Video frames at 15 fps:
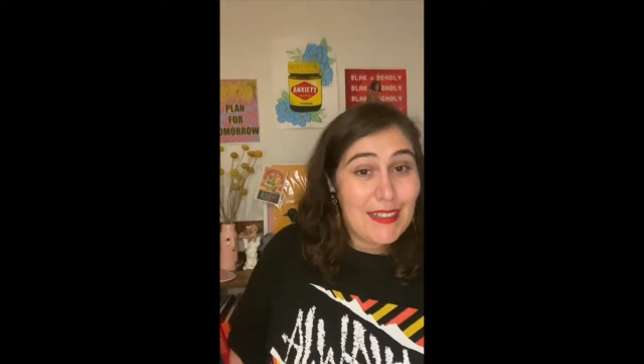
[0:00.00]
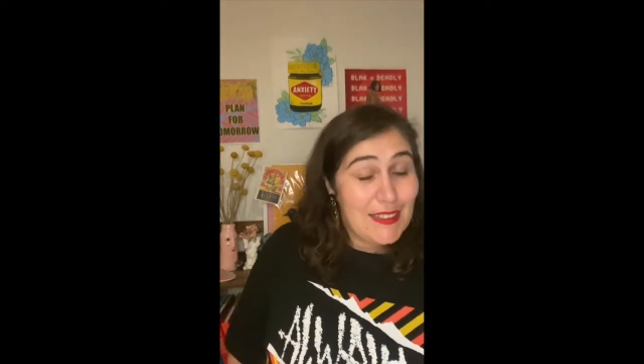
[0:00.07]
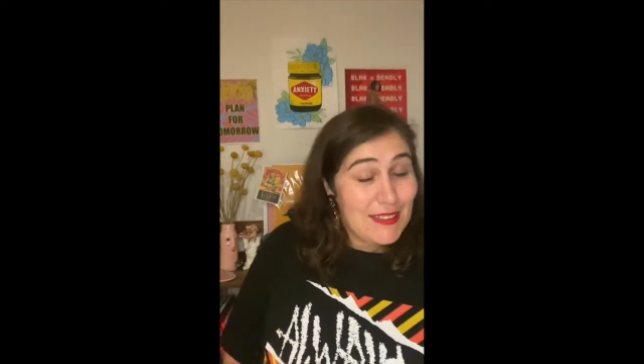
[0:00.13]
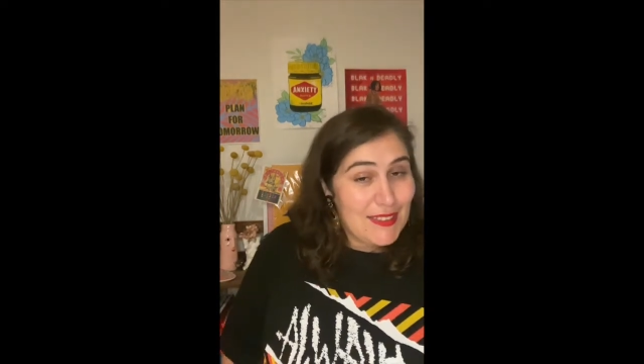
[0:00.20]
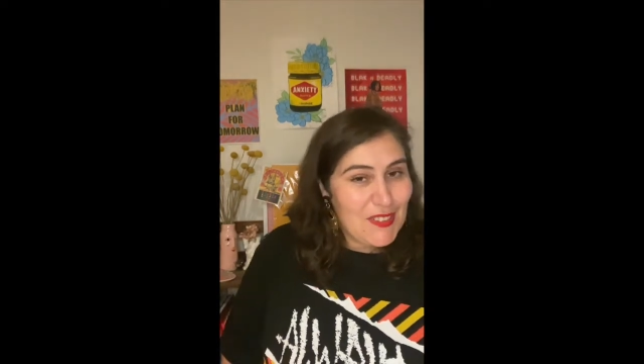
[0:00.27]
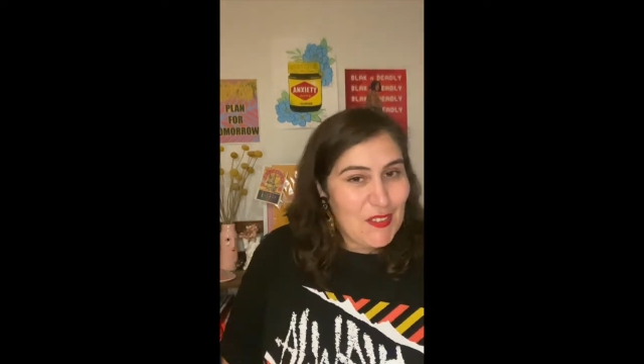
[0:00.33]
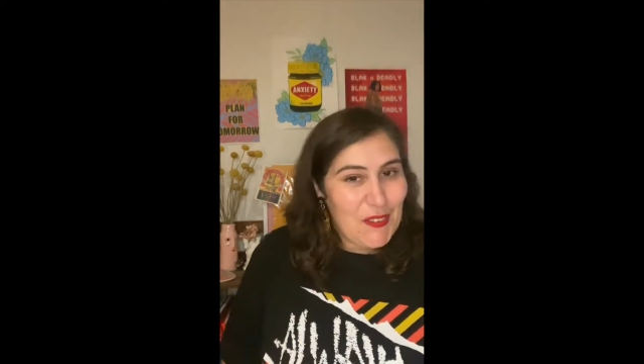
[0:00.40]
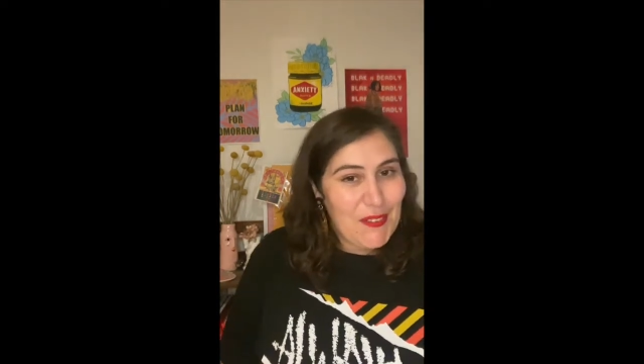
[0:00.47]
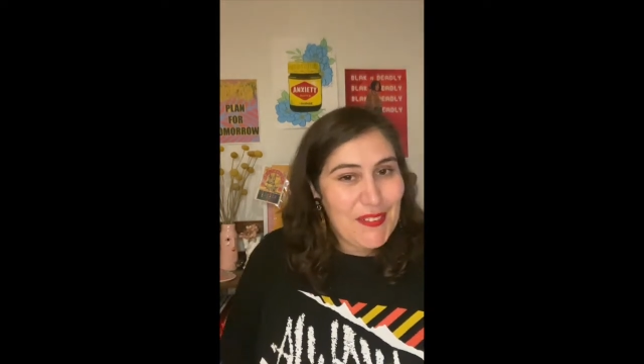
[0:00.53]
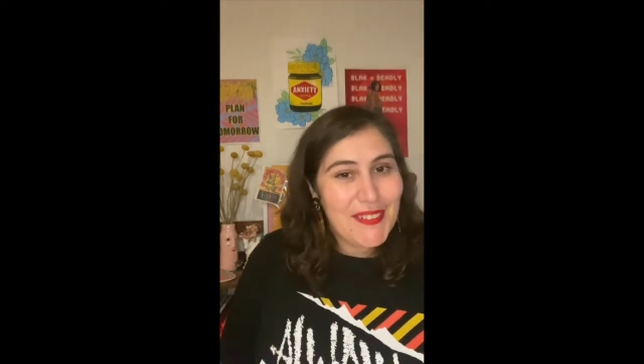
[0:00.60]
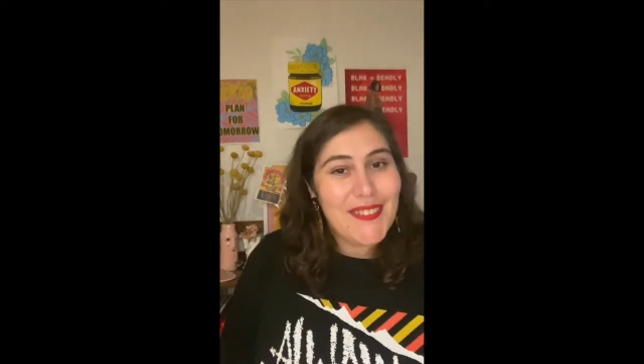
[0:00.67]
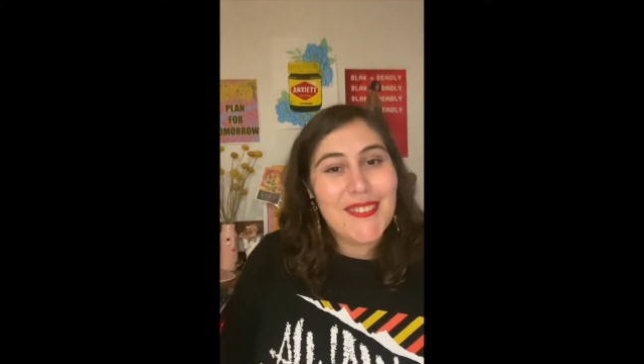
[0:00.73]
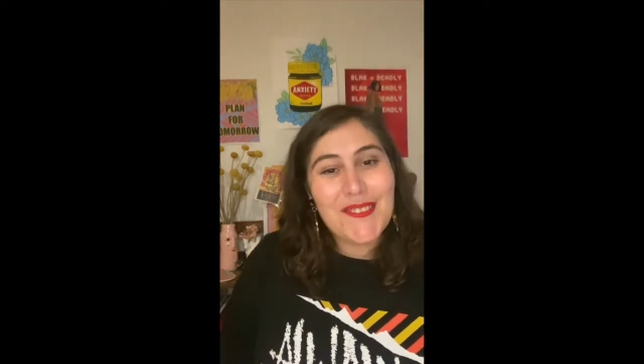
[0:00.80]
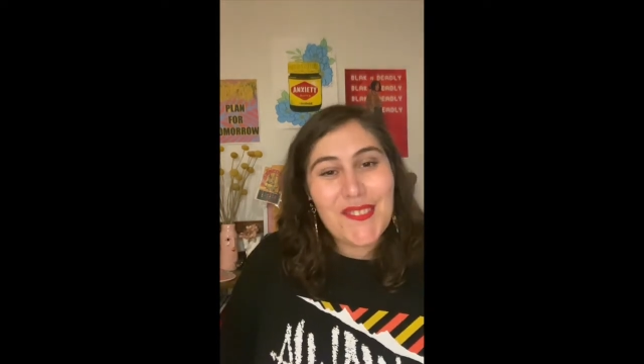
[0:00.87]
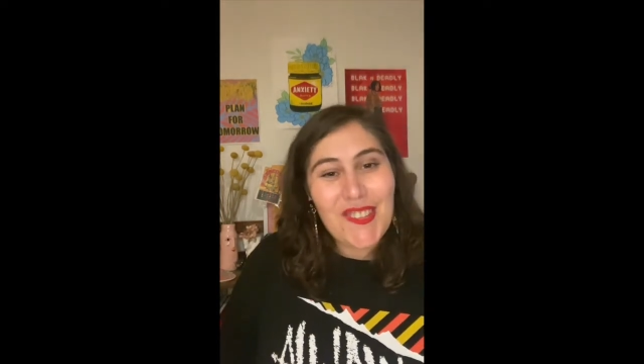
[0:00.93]
So
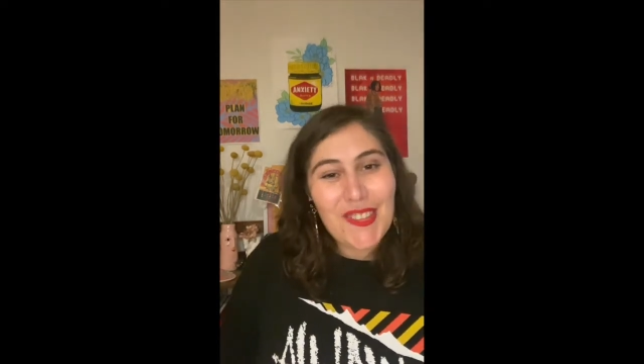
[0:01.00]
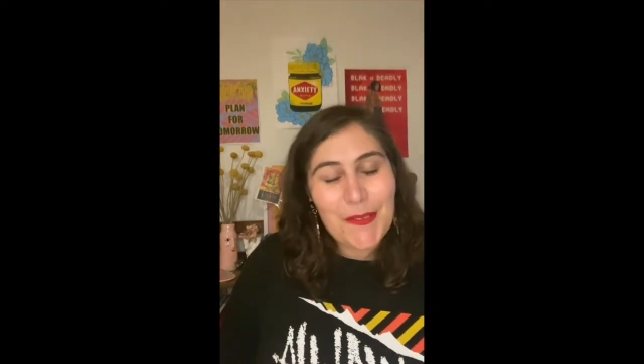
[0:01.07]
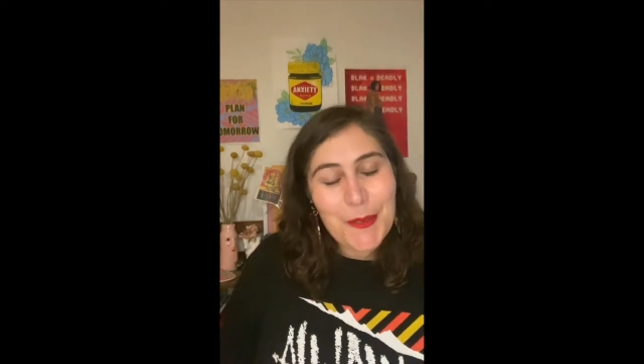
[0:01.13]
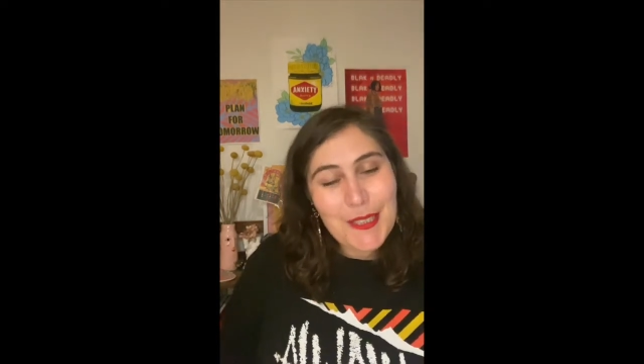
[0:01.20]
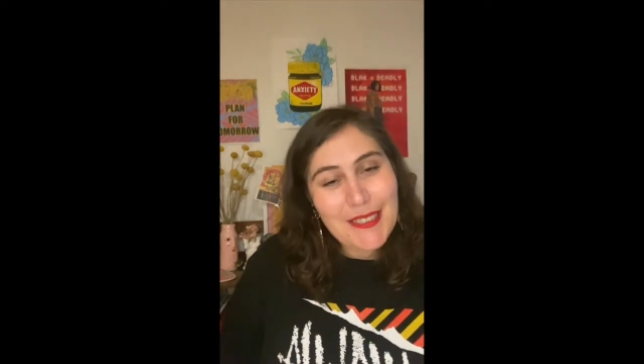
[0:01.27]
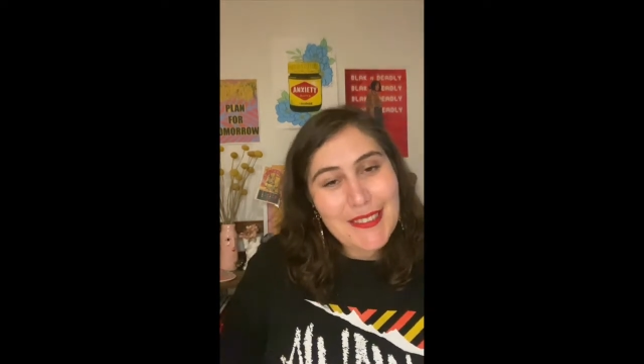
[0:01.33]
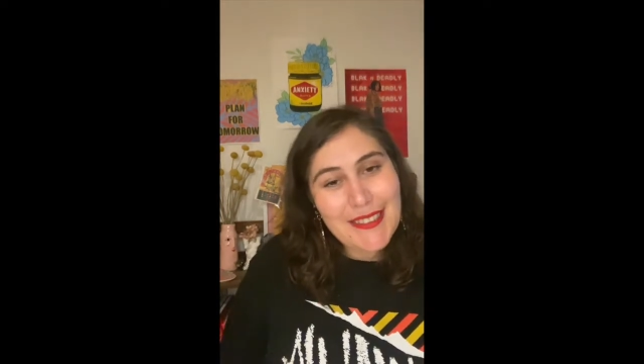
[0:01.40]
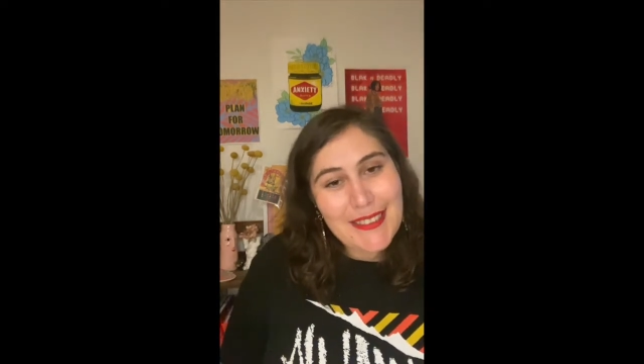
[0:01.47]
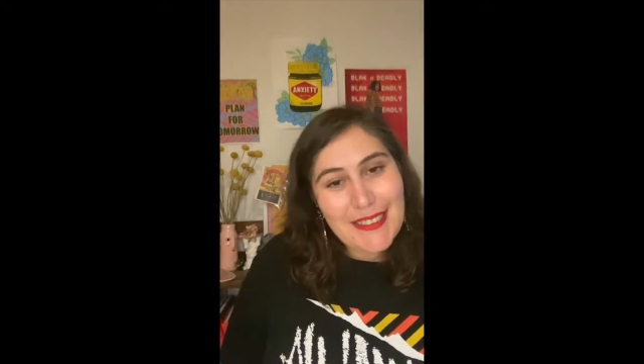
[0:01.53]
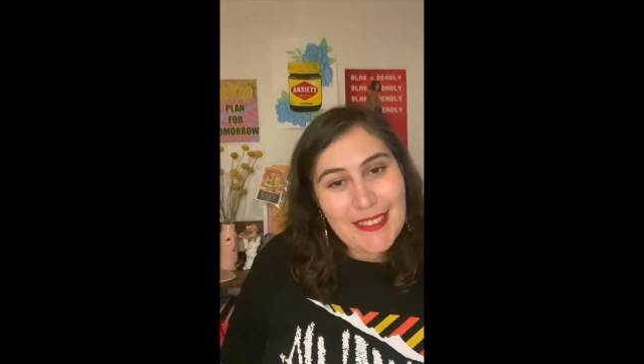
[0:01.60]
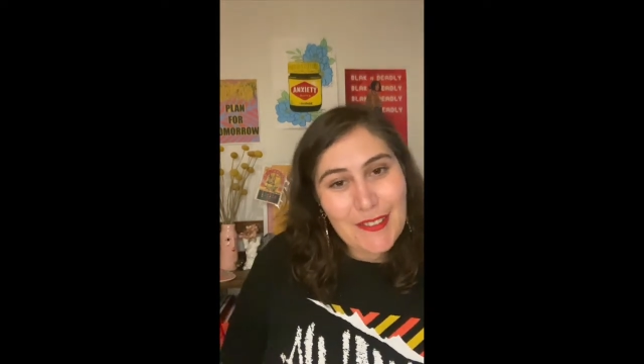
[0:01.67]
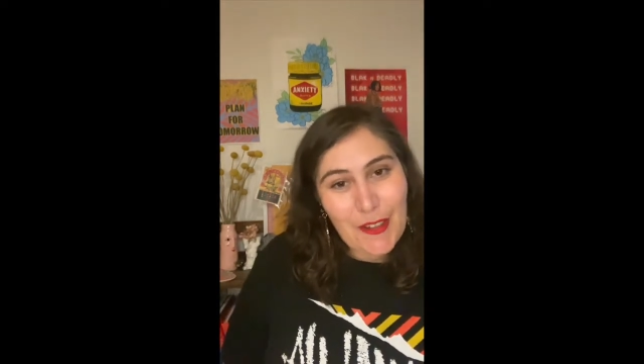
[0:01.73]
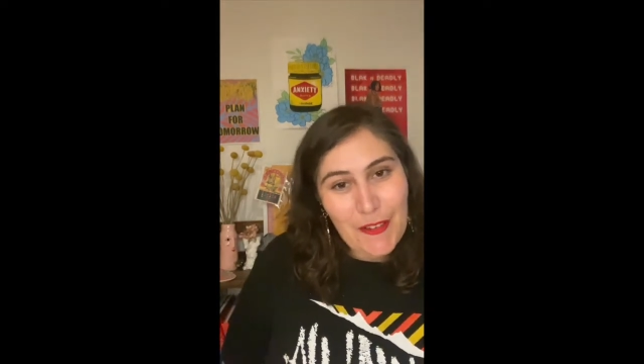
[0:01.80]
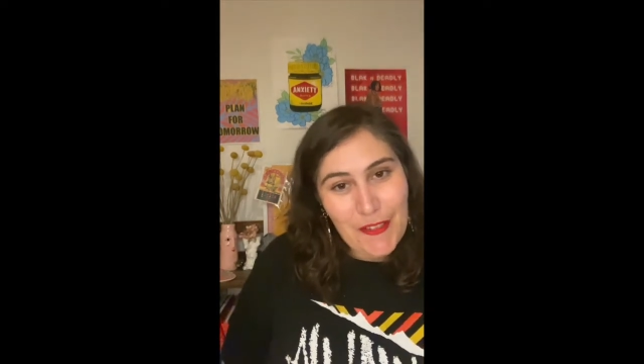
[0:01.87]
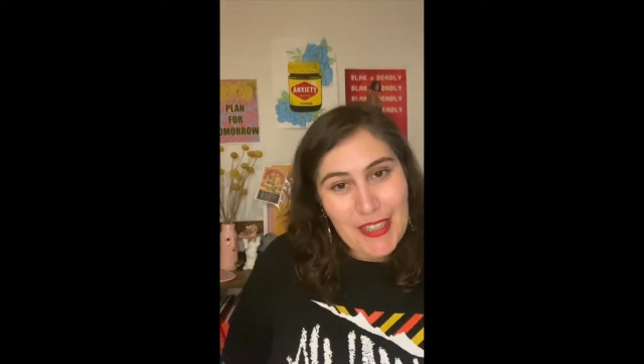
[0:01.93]
what will the
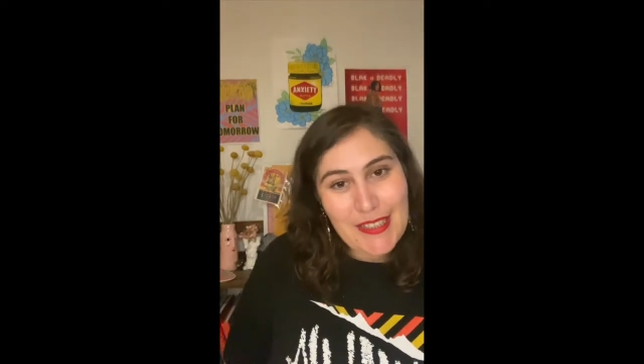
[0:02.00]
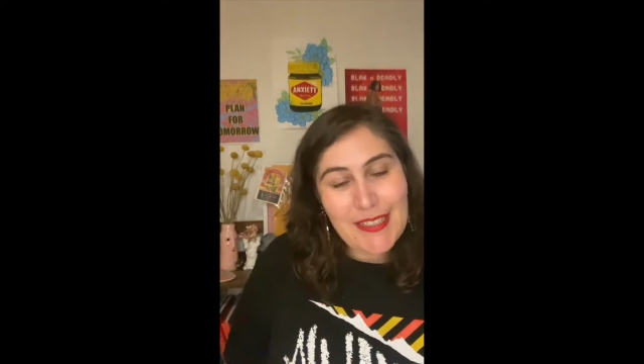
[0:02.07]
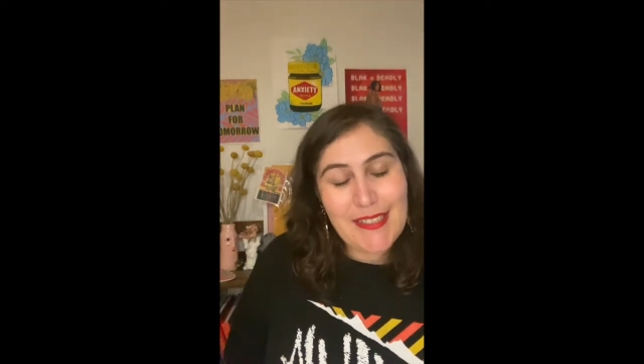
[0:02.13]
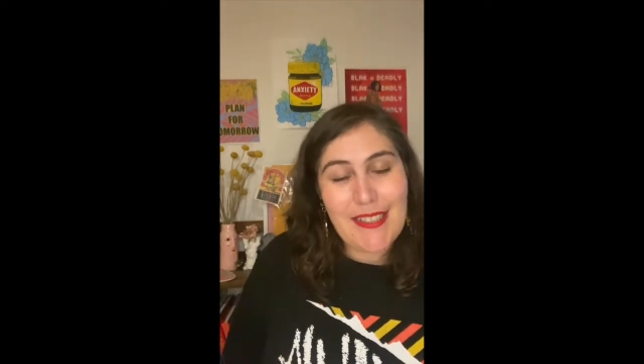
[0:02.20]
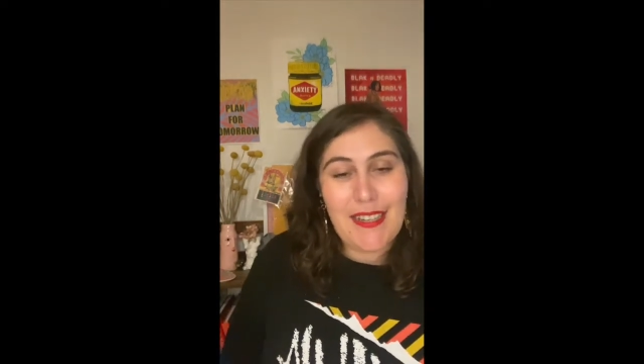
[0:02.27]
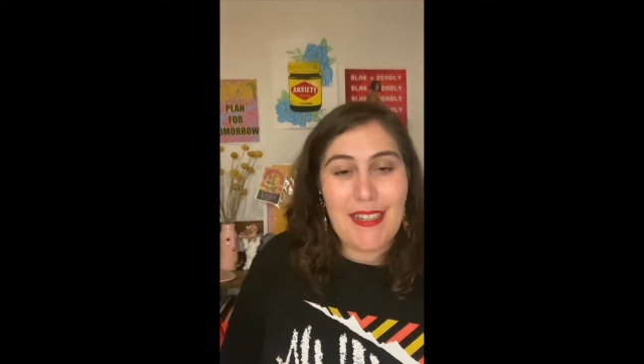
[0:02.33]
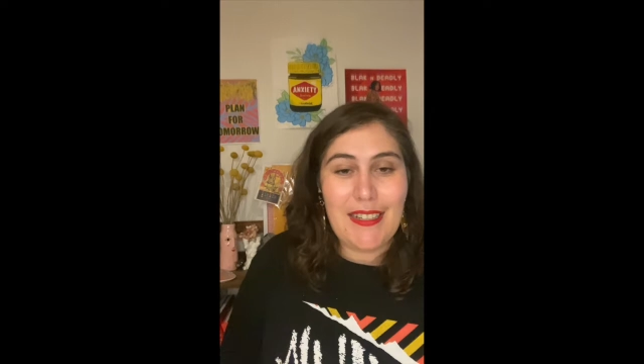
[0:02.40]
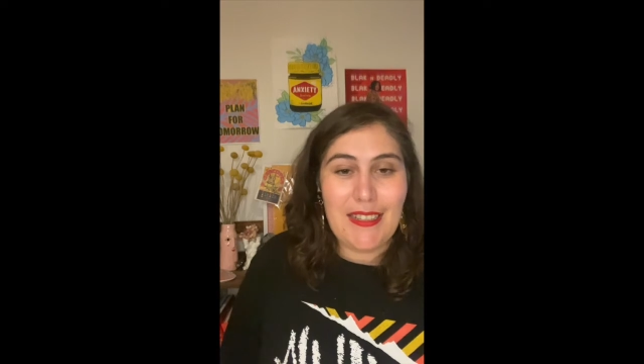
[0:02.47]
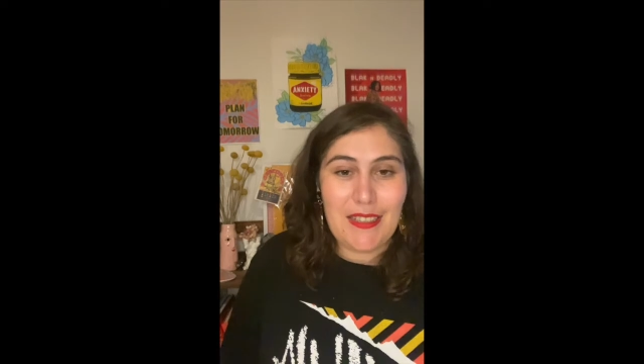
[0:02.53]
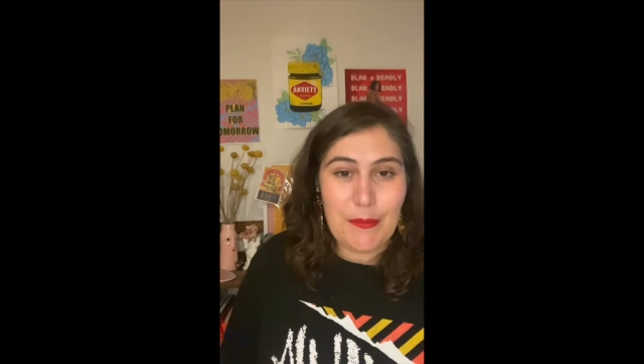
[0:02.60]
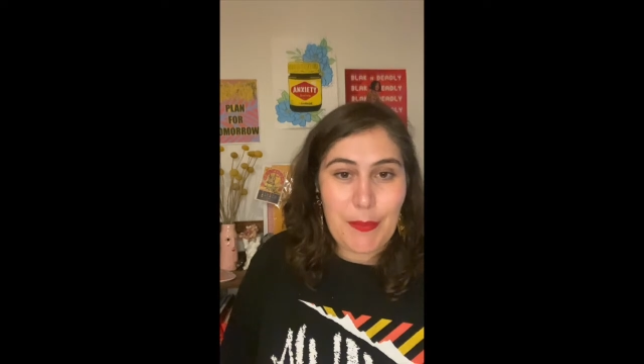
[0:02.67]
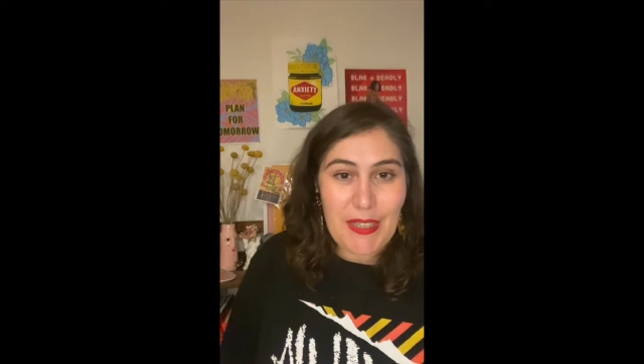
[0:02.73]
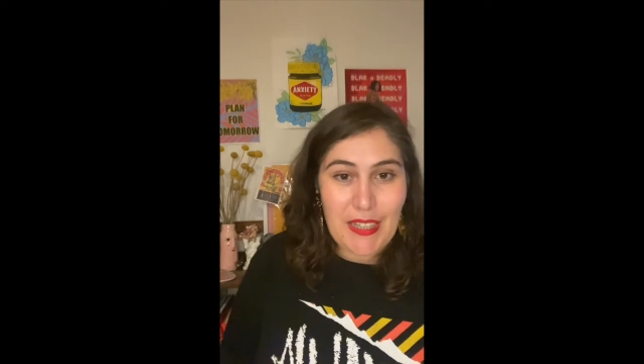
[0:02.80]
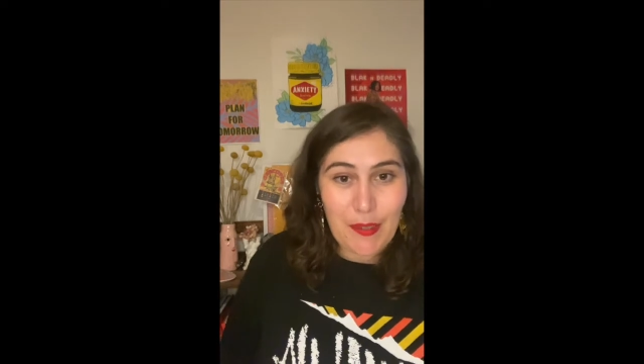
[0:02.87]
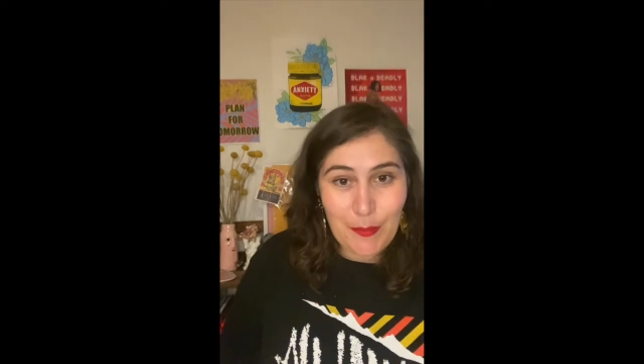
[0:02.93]
graphic designer
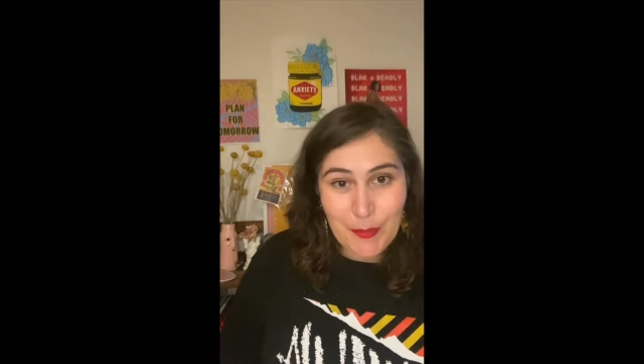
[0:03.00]
be able